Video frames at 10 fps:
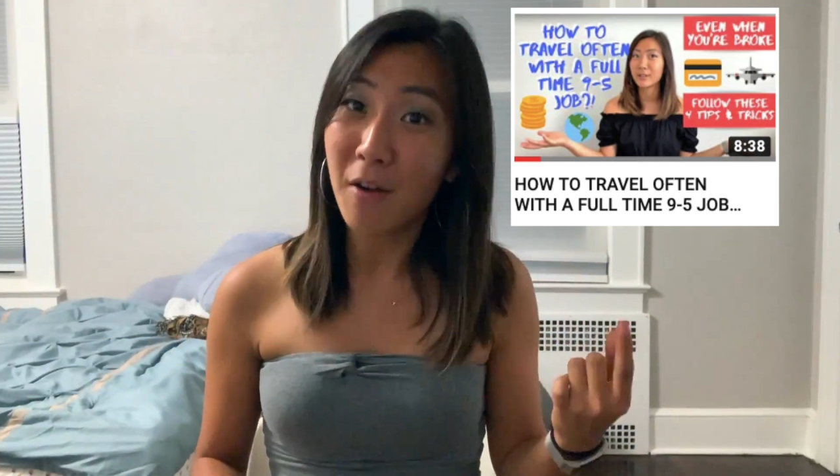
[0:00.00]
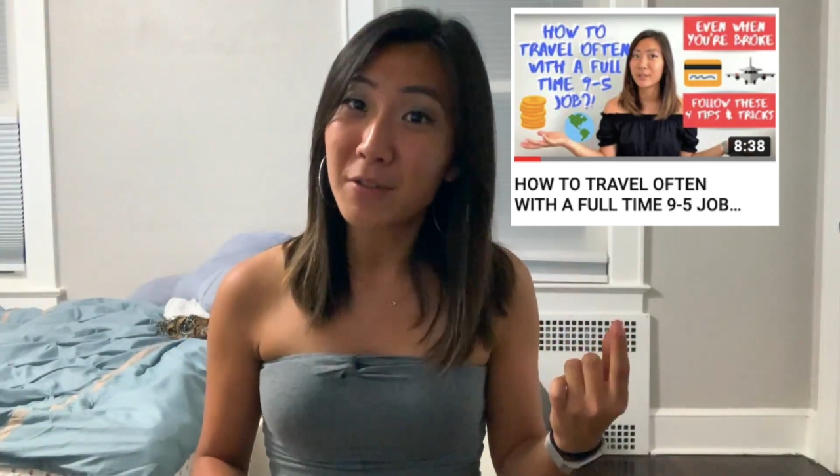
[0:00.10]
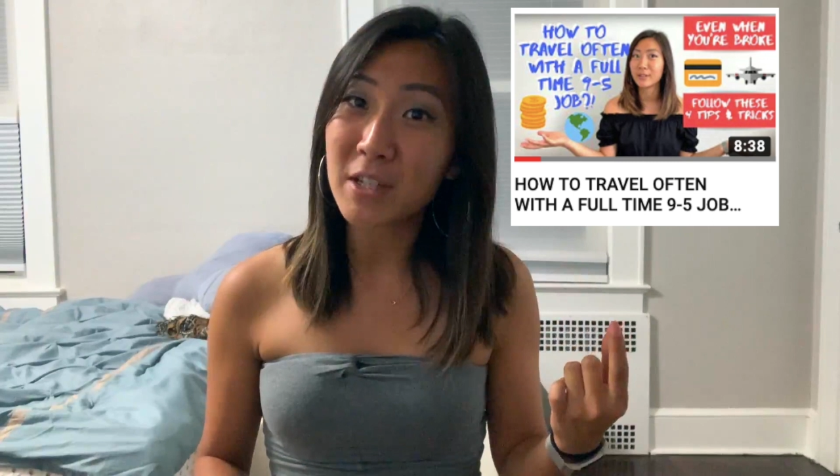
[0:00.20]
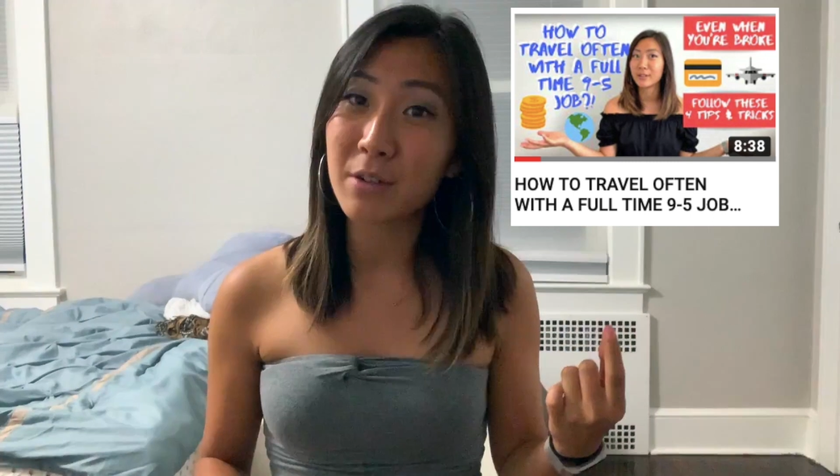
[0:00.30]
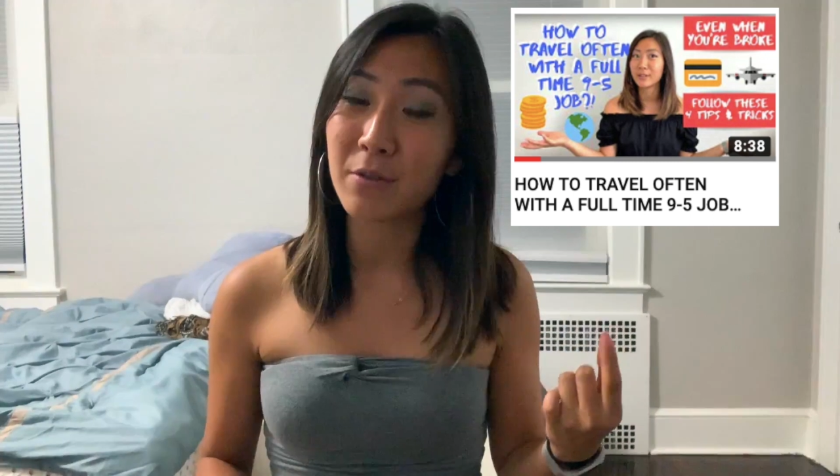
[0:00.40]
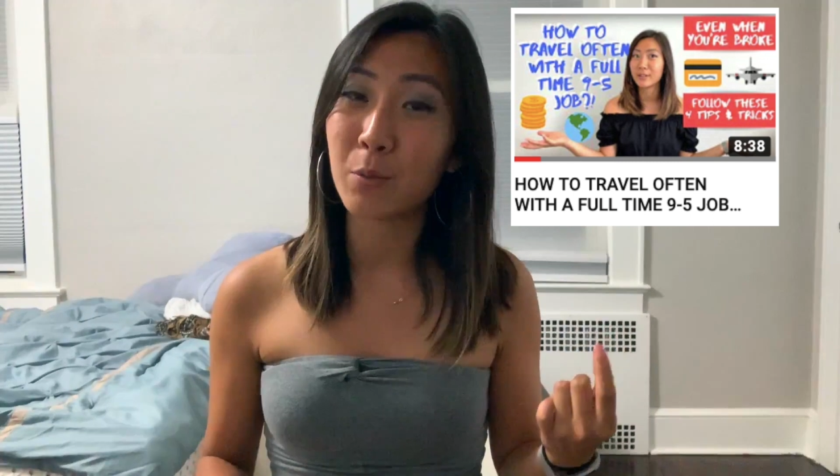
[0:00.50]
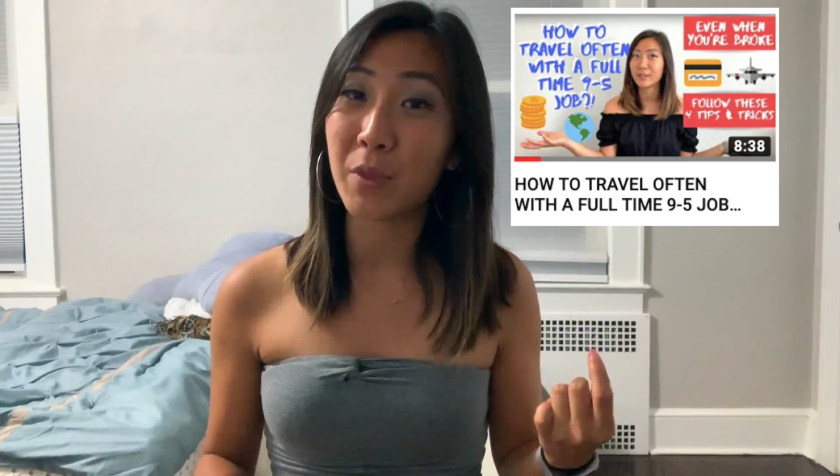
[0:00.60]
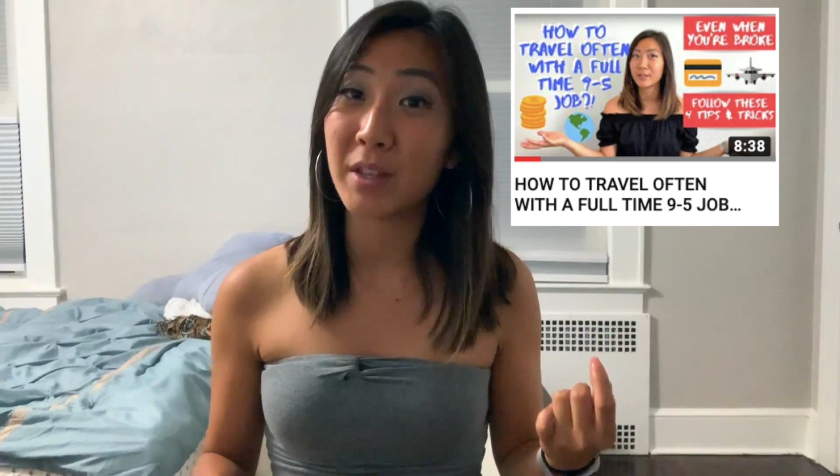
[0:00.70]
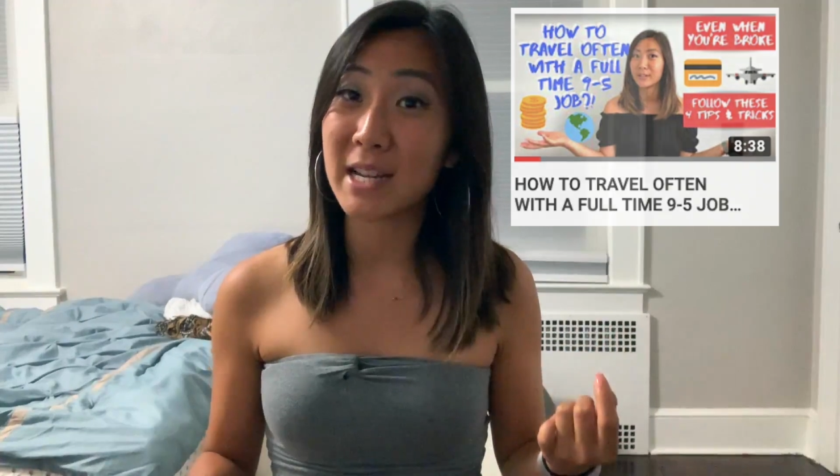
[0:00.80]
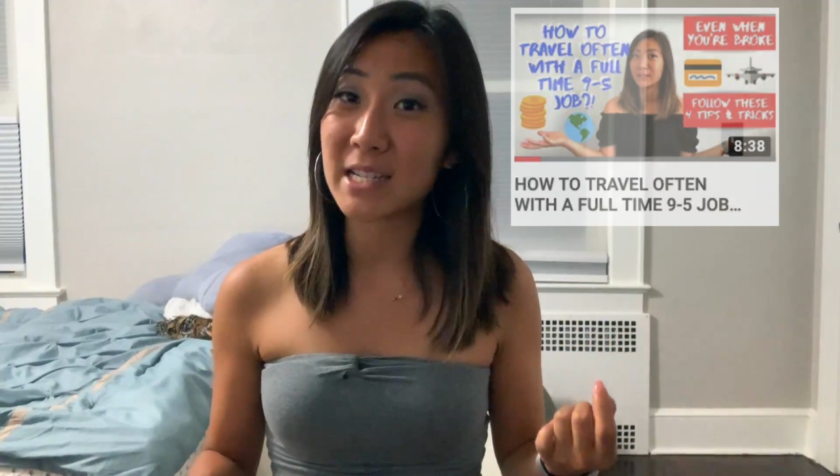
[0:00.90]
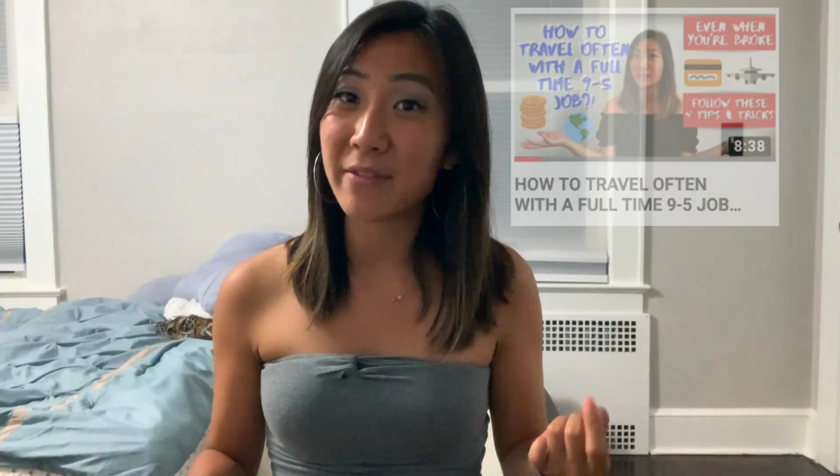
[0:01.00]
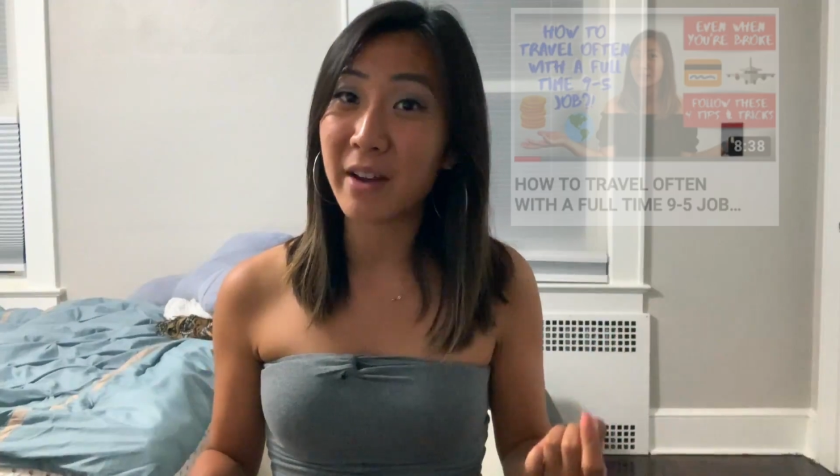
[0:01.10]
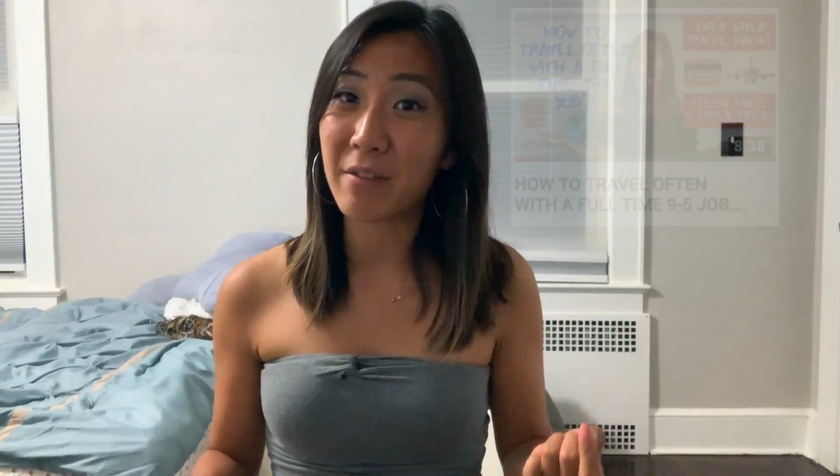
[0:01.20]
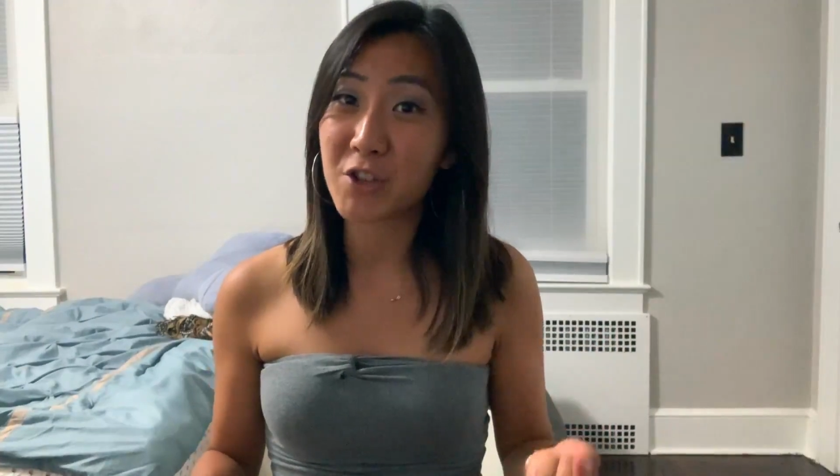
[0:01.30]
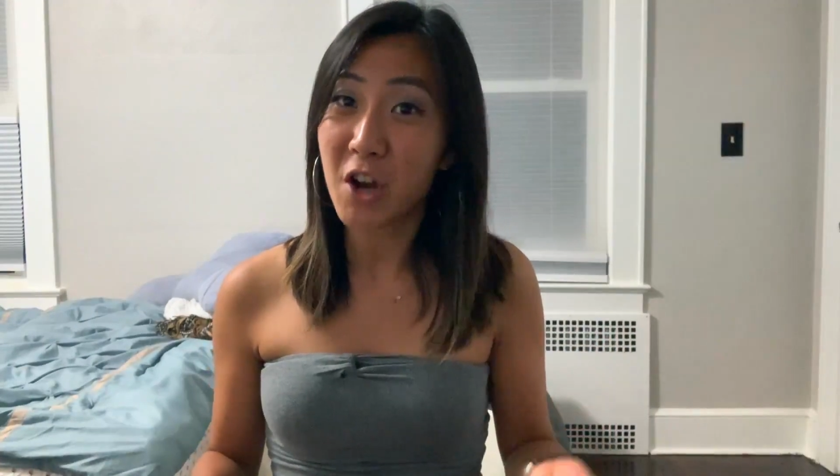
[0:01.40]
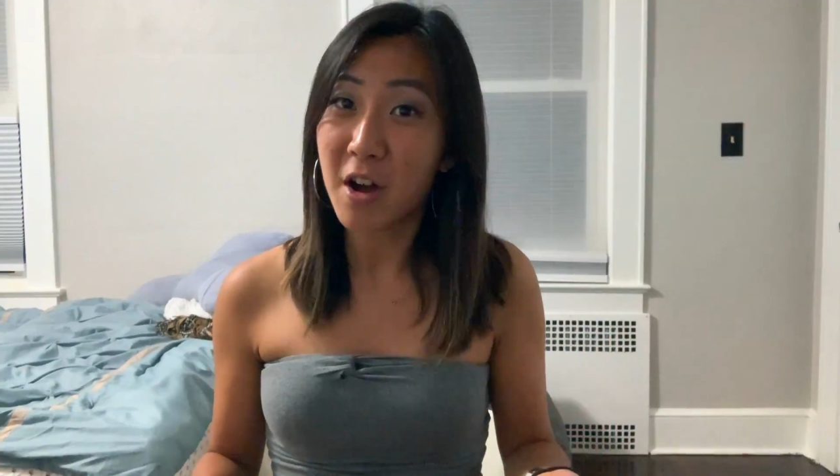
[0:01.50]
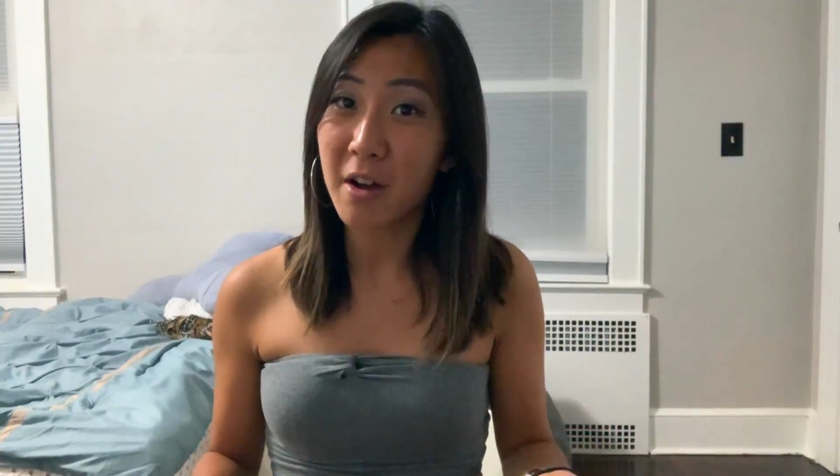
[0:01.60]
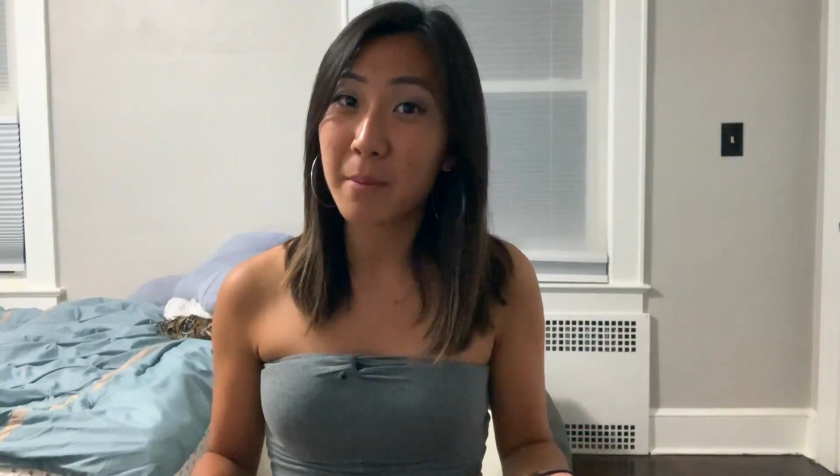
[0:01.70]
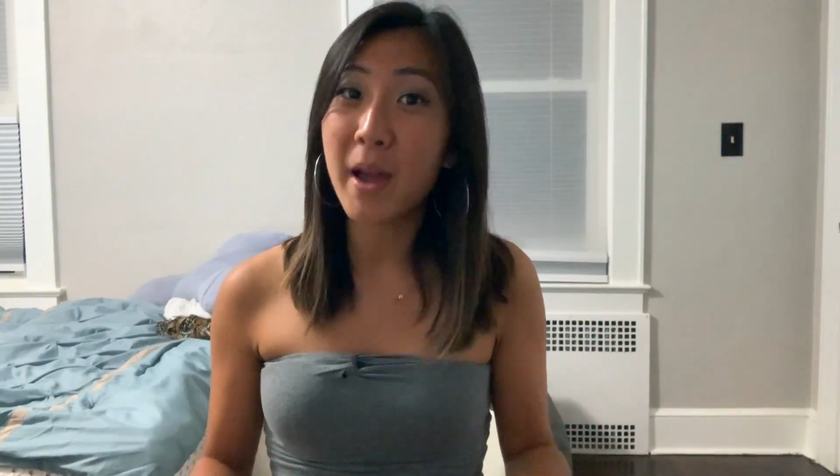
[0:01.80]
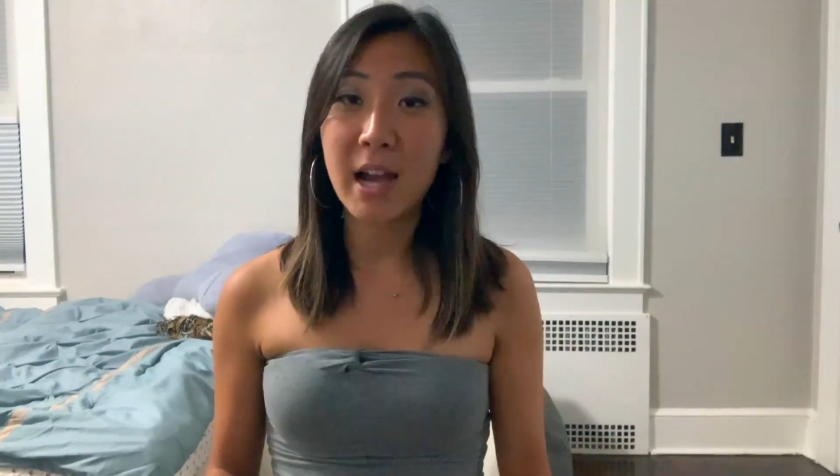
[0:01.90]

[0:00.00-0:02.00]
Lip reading: often with a 9-to-5 job,